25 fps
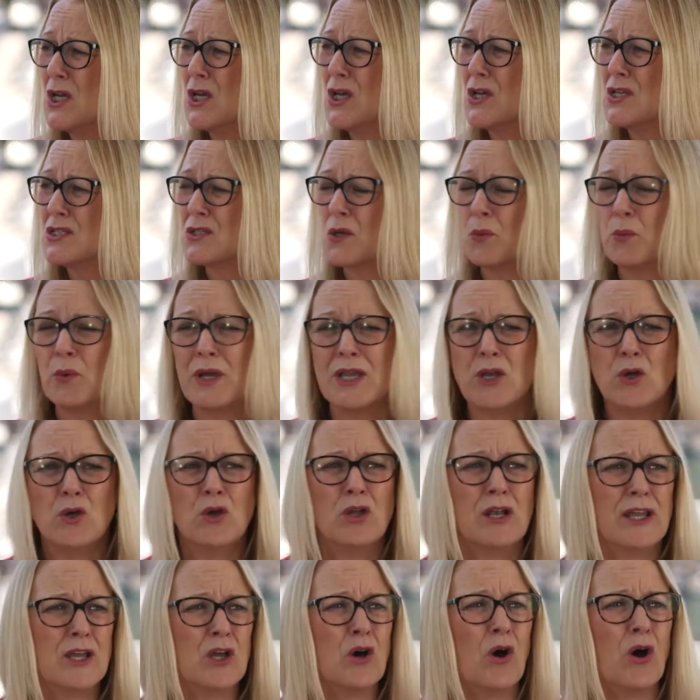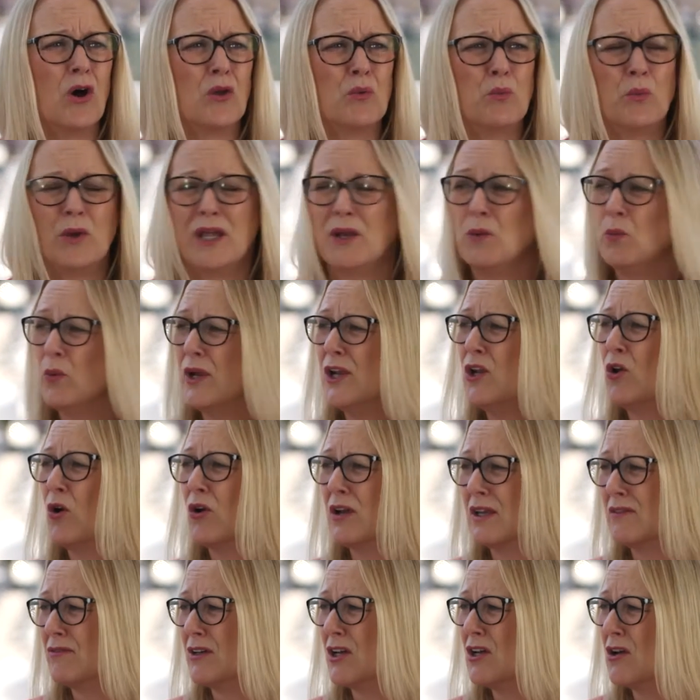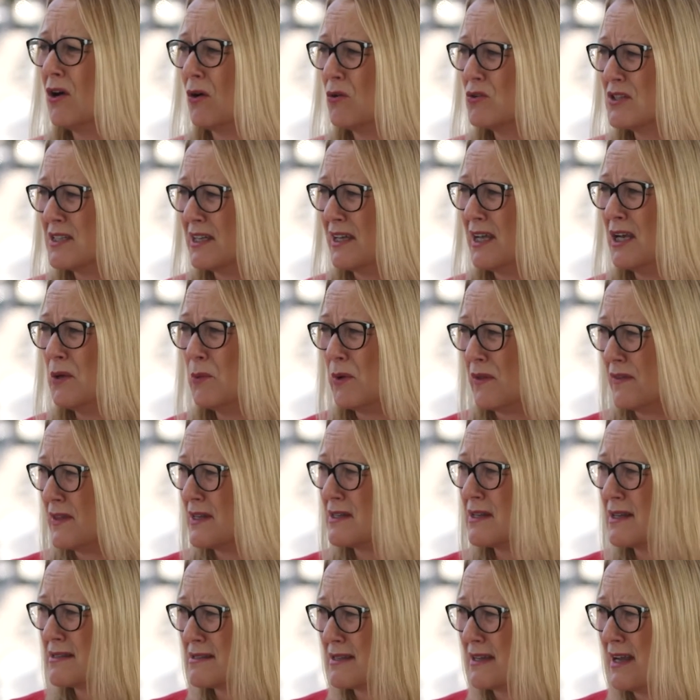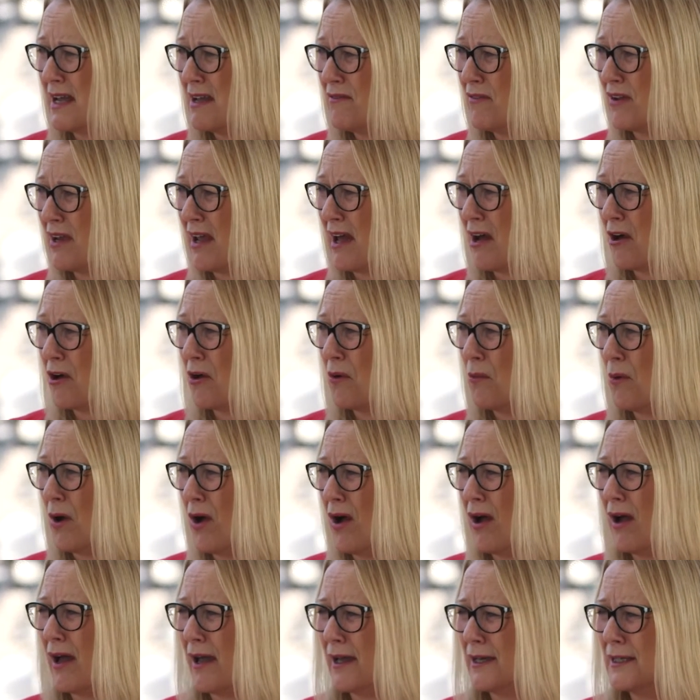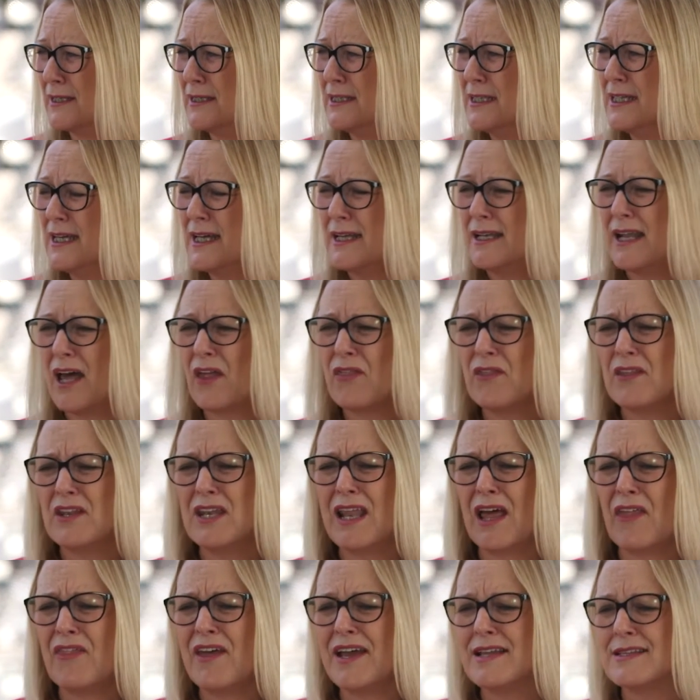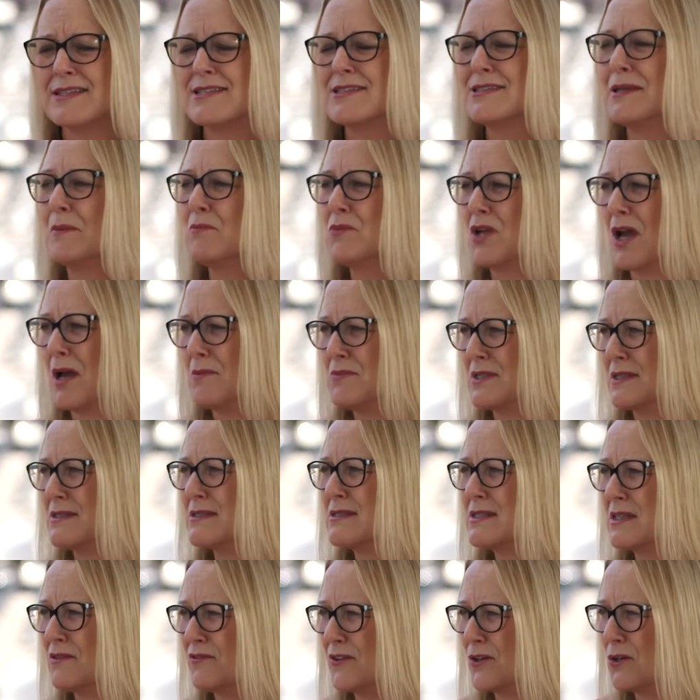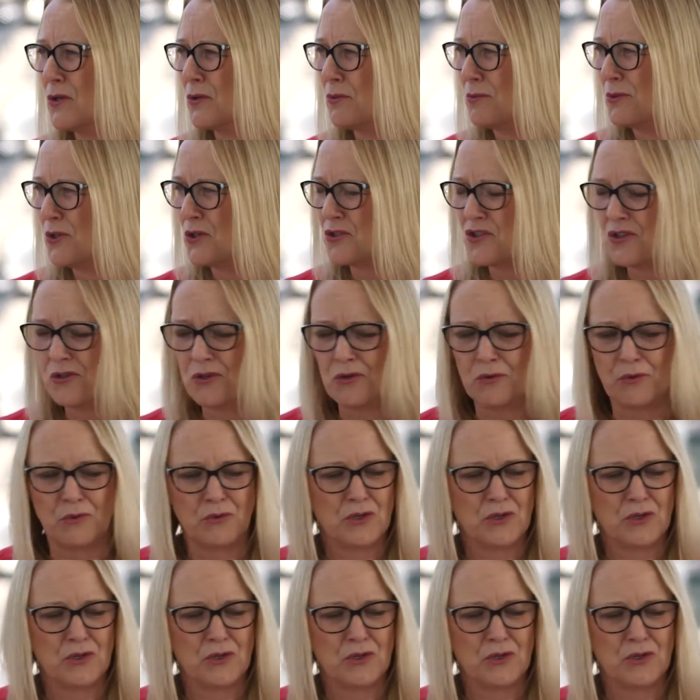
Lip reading: So we early on, we're not giving gold to anyone that doesn't have an ROI. Right. Now that's sometimes it's difficult. You